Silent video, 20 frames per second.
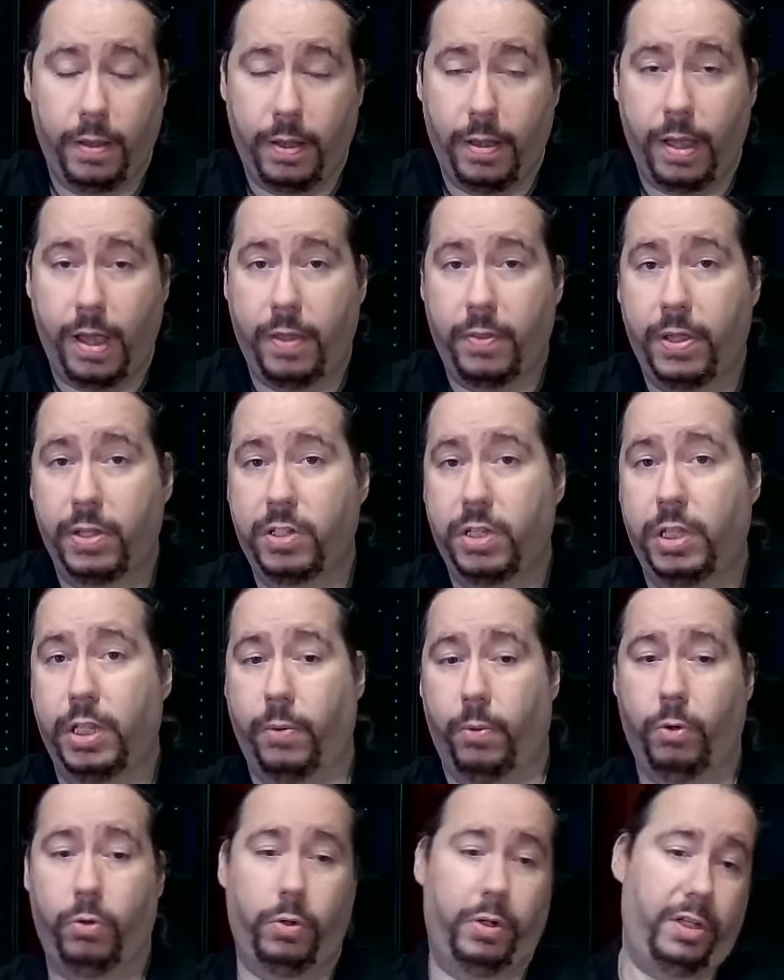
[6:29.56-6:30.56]
And they said they
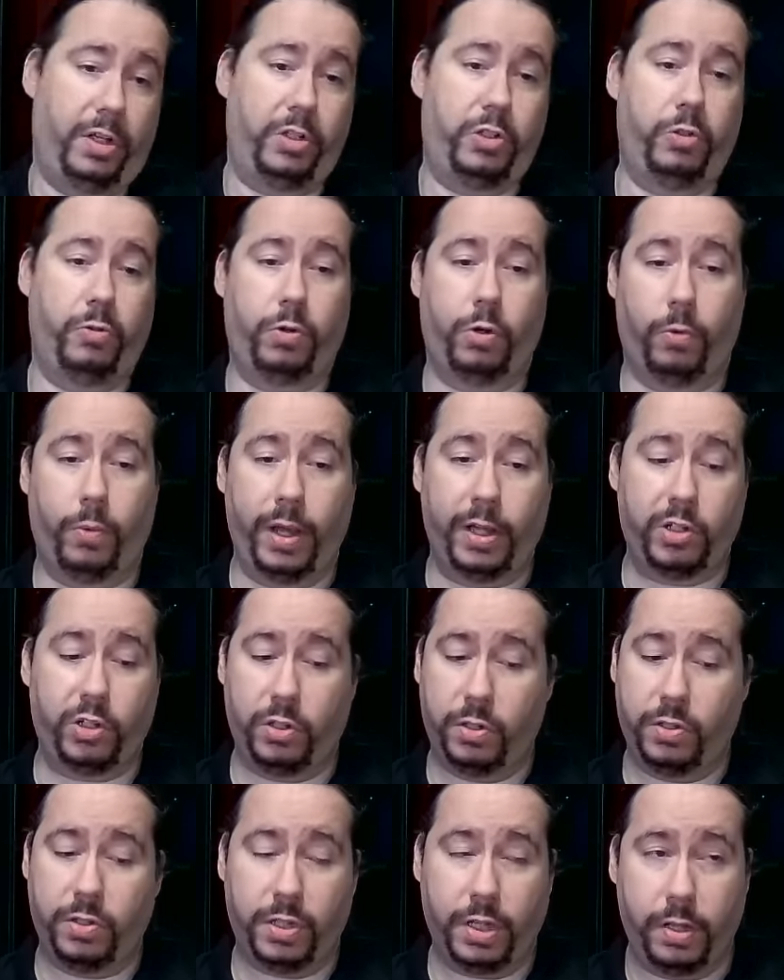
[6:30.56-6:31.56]
were going to issue
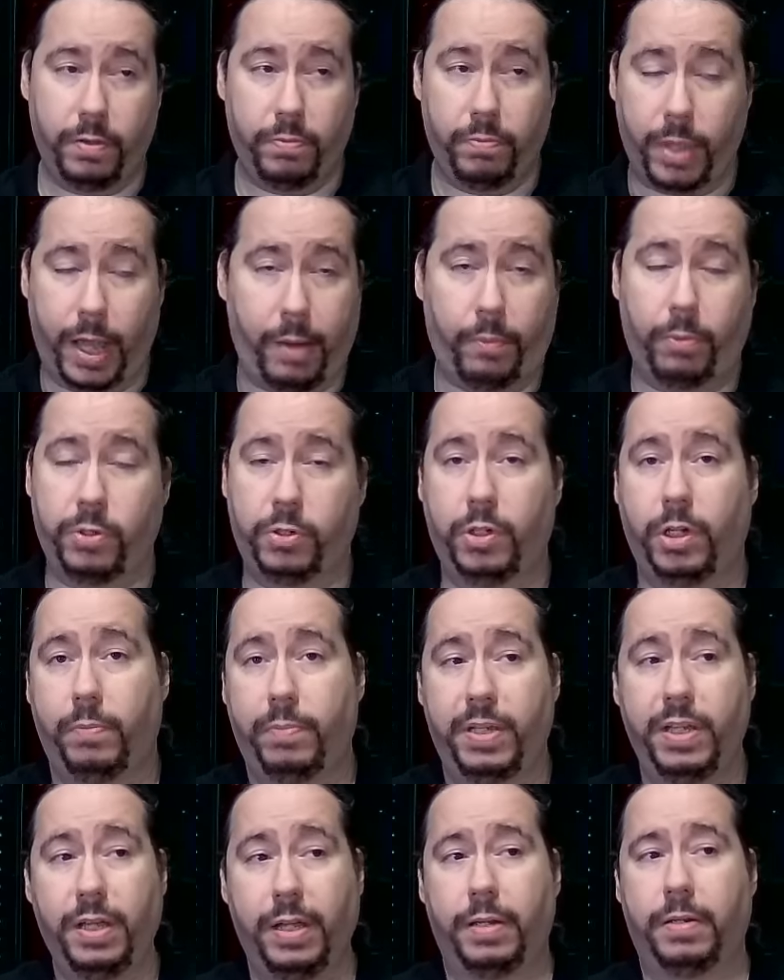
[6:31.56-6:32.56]
corrections, and that was going
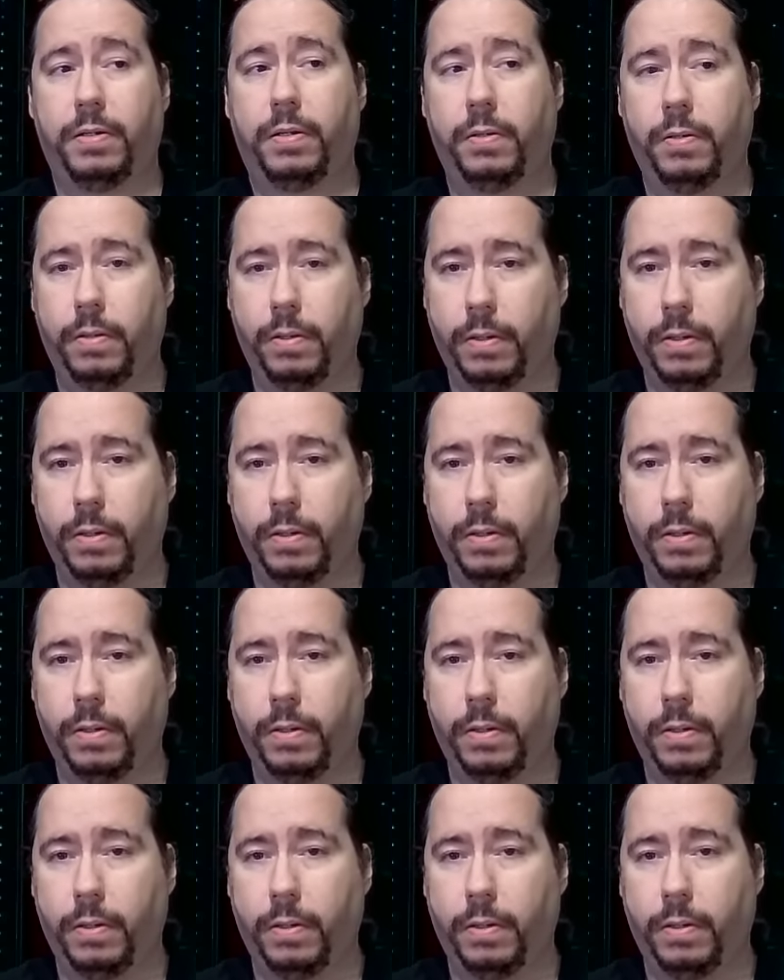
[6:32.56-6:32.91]
to be it.